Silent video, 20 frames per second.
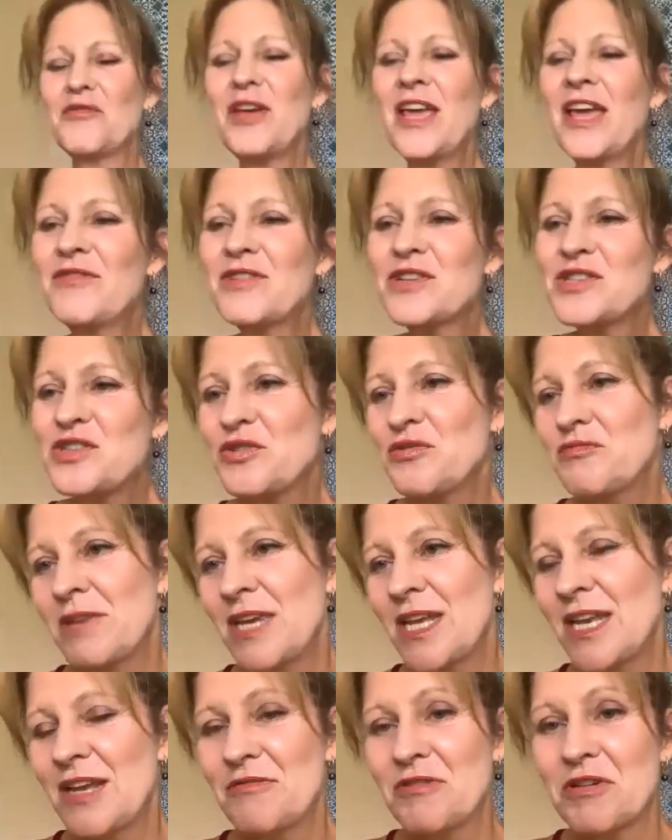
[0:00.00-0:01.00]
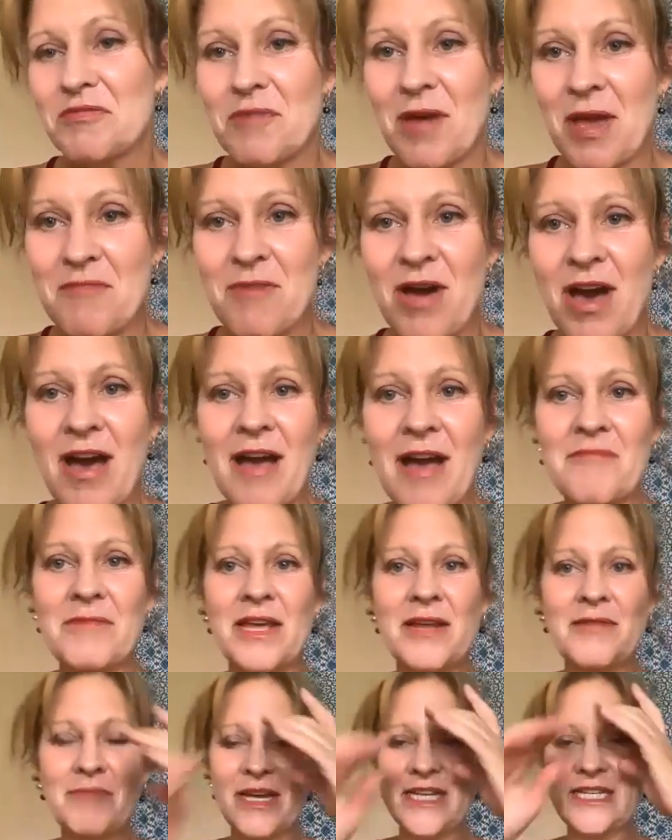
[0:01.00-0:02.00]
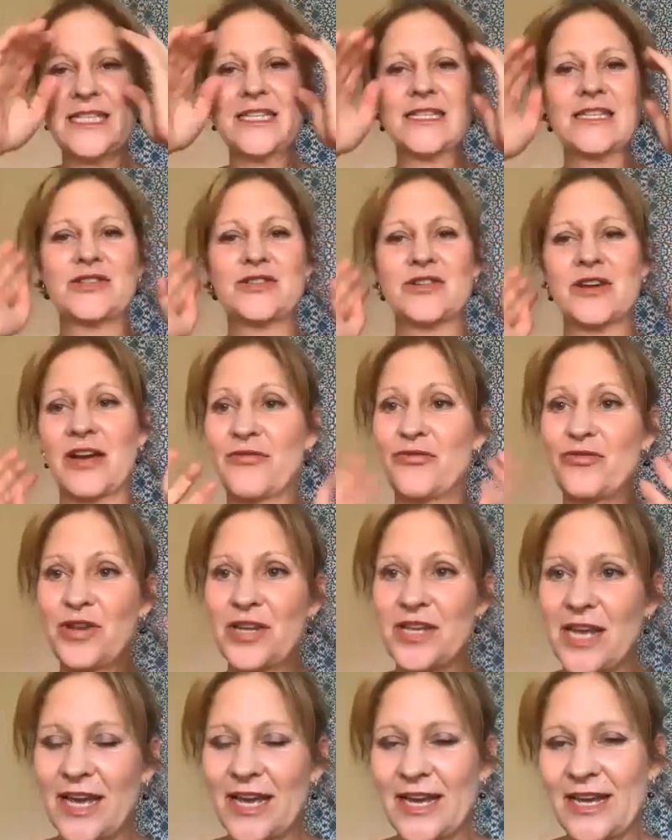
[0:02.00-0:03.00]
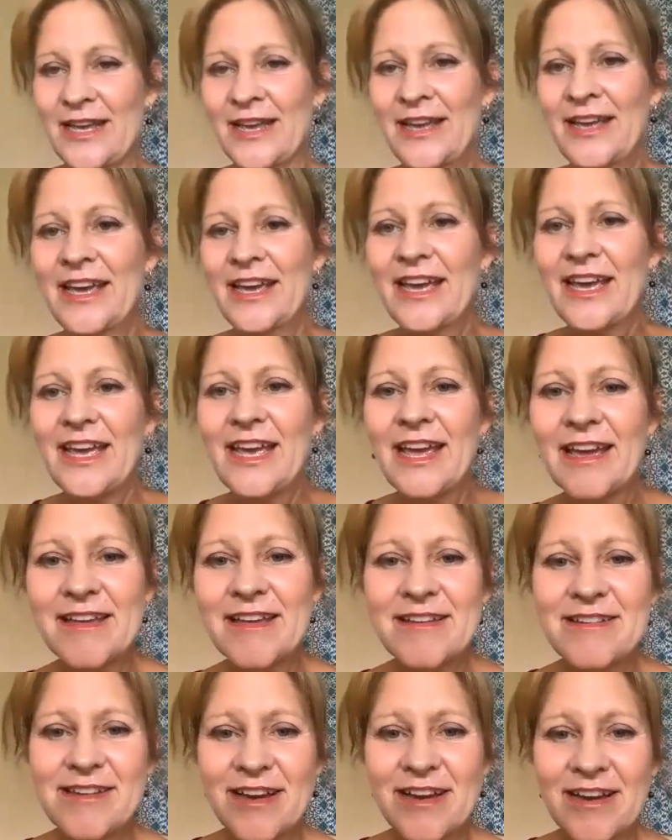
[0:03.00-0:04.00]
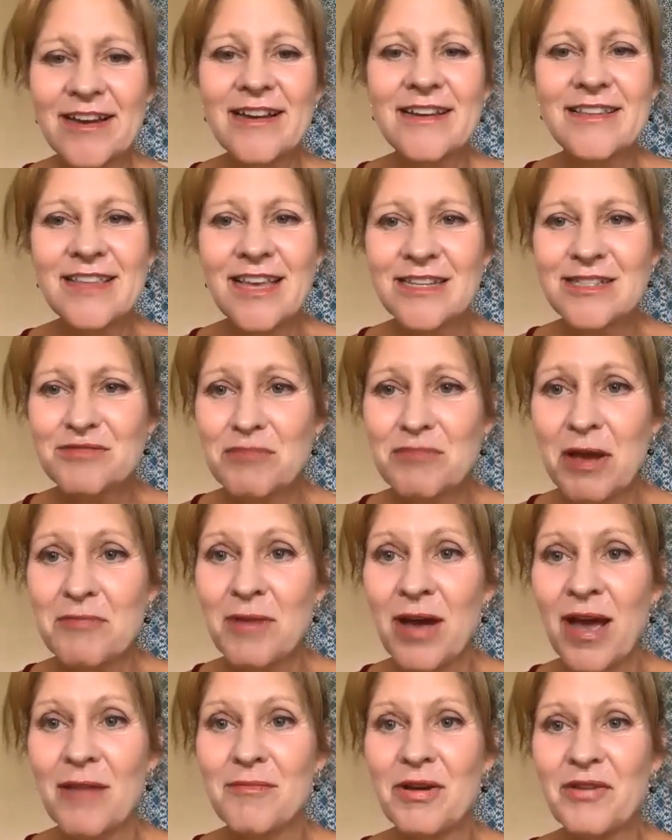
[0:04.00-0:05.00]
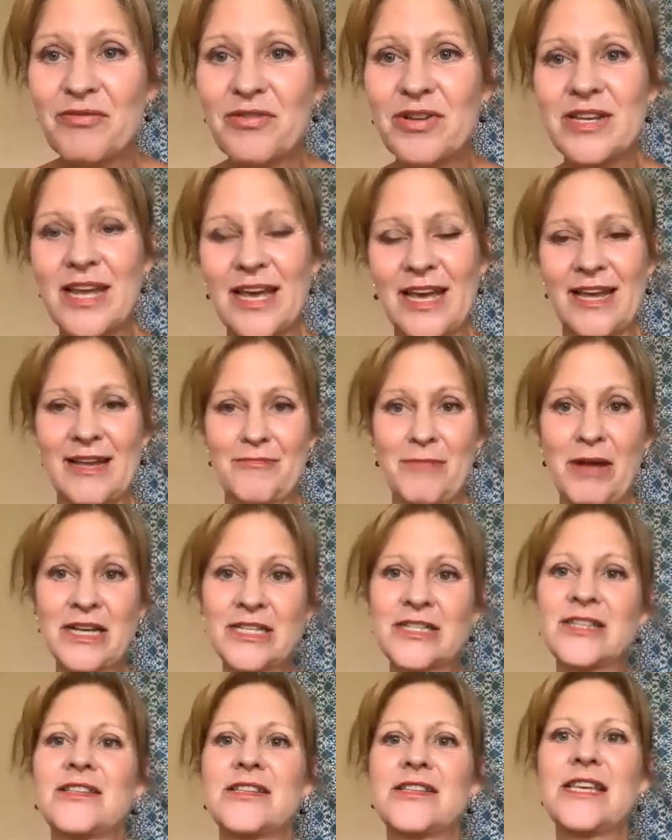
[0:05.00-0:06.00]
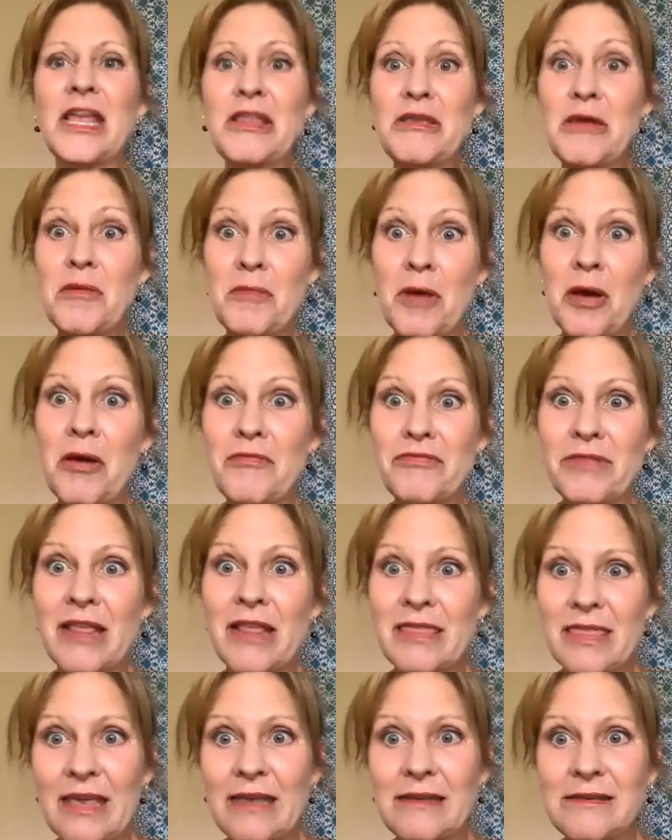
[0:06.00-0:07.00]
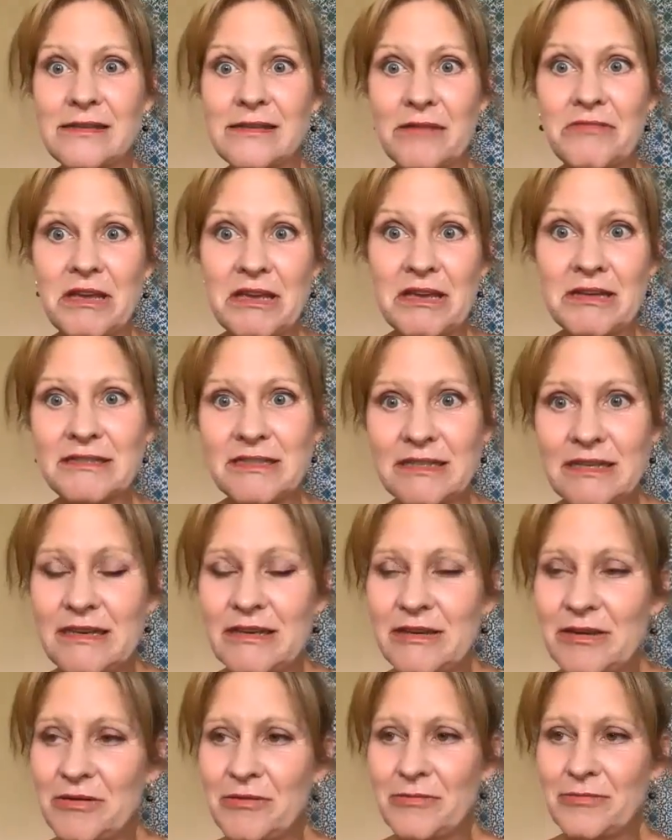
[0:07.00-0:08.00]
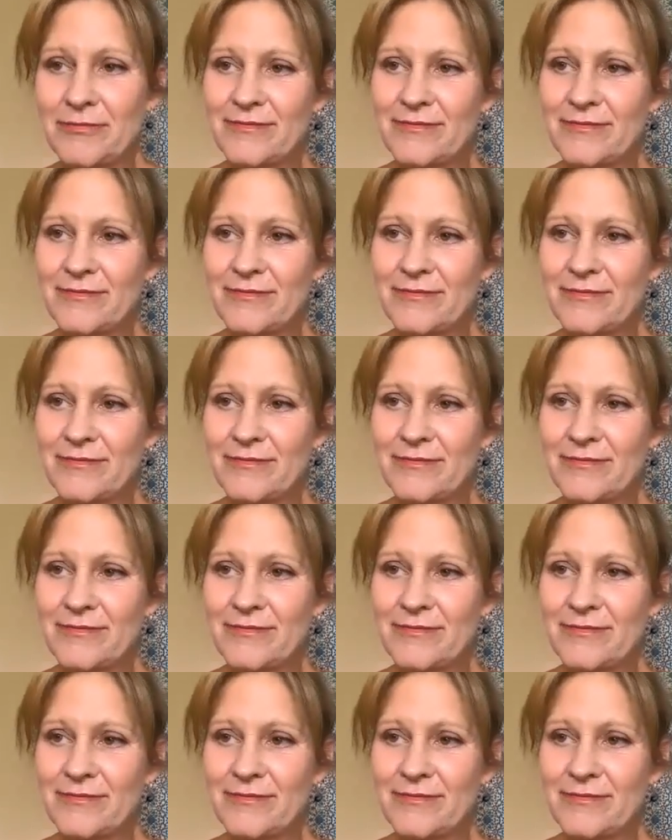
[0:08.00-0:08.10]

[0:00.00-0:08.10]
We have a Zoom meeting with my mom and my sister every day. And that's my mom every day. And my sister, can you move the thing so we can see you?